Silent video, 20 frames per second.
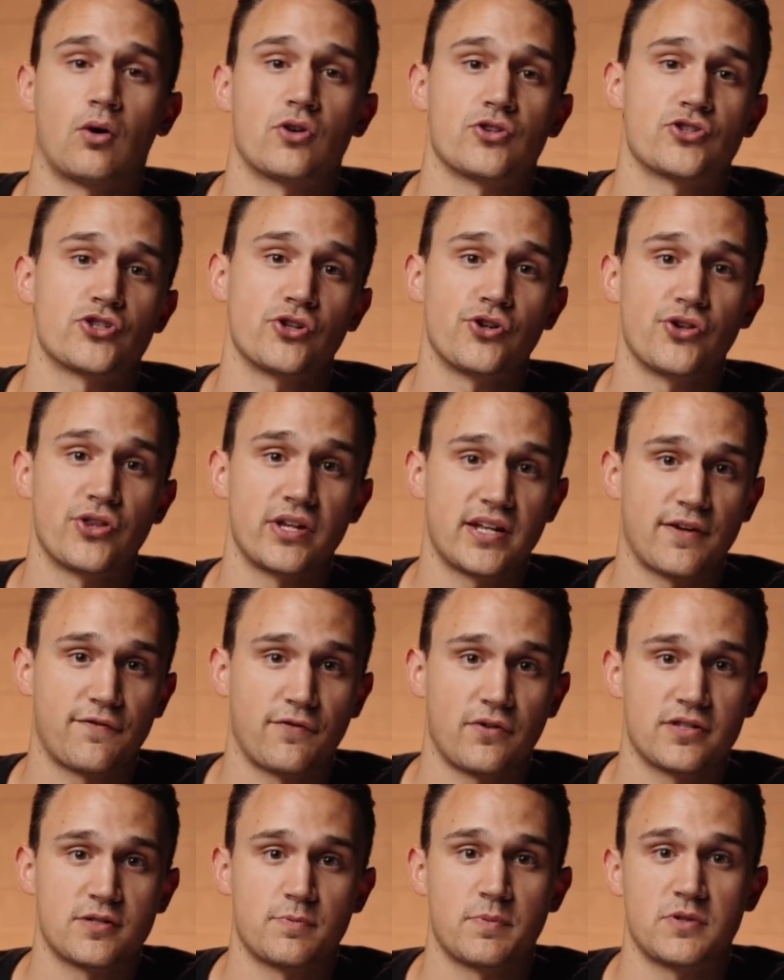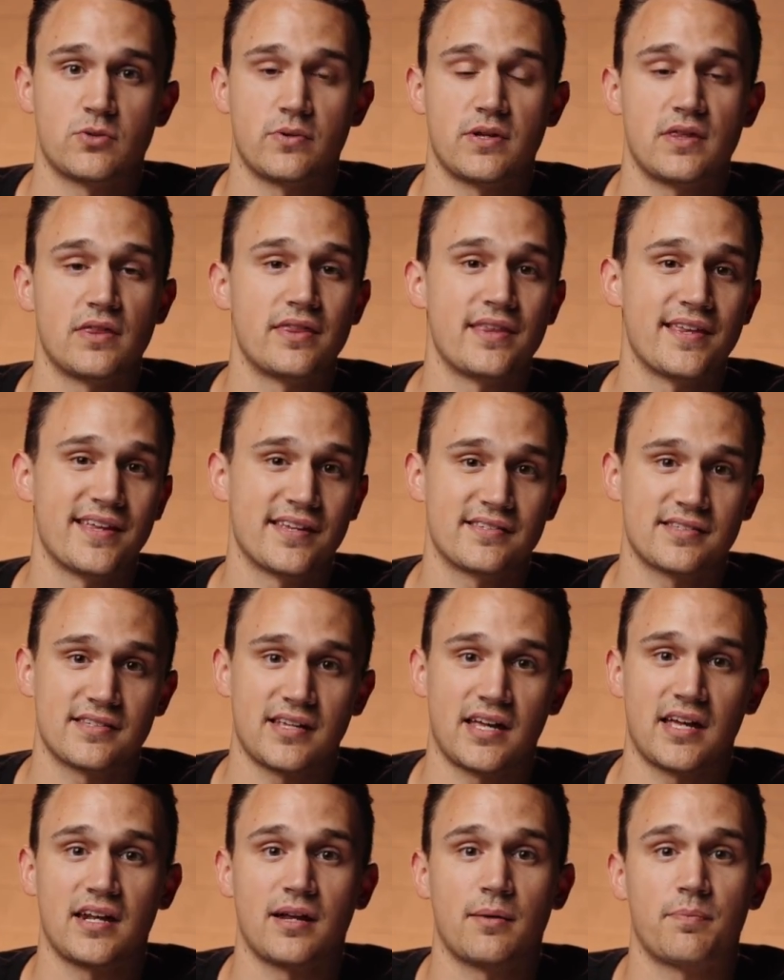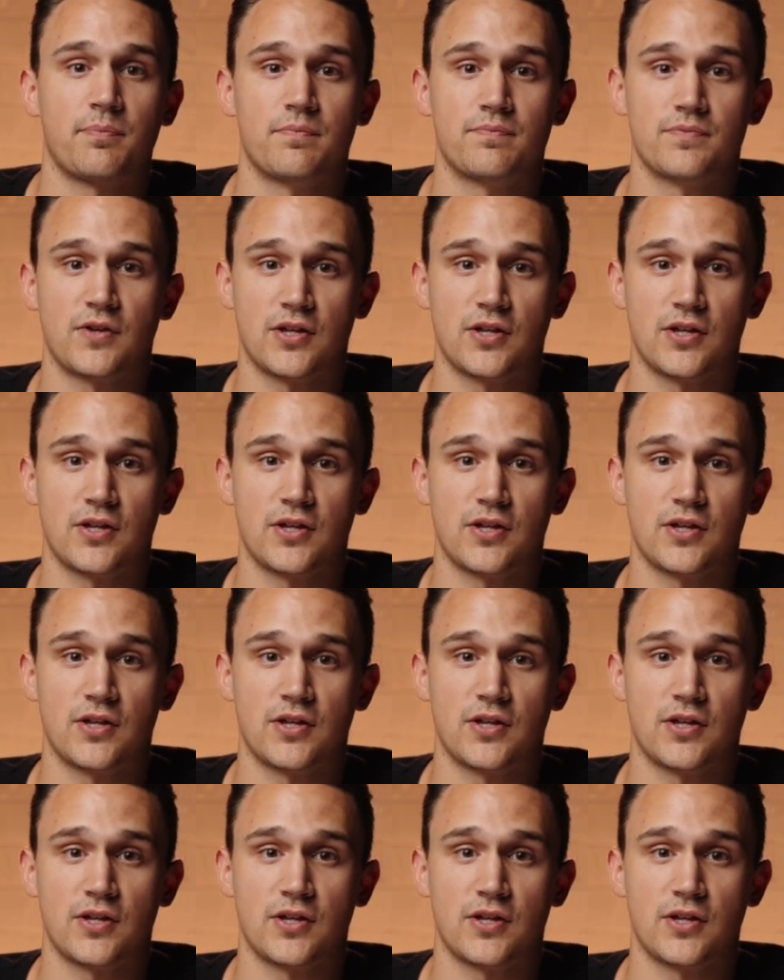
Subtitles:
or show you the difference between this and a